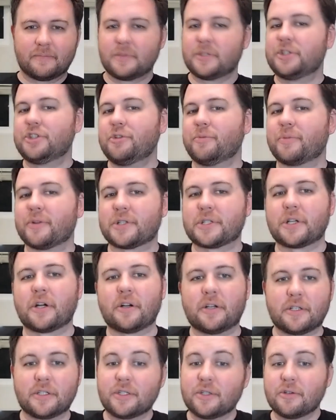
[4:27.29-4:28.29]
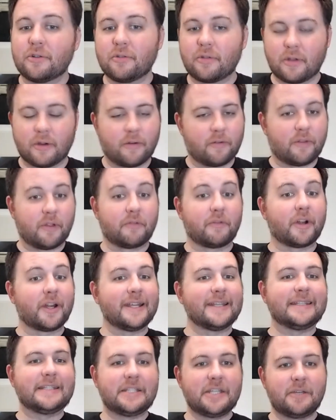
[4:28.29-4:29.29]
superstar dude. They're they're a
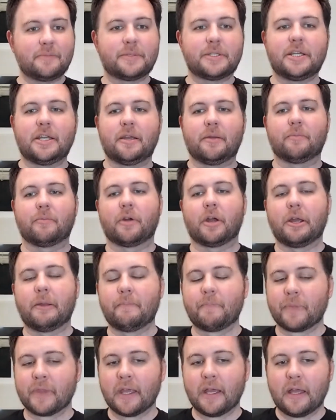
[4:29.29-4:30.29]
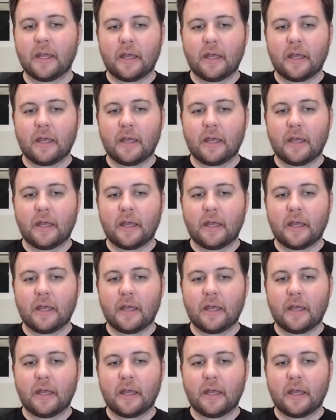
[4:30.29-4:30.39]
very deep team, right?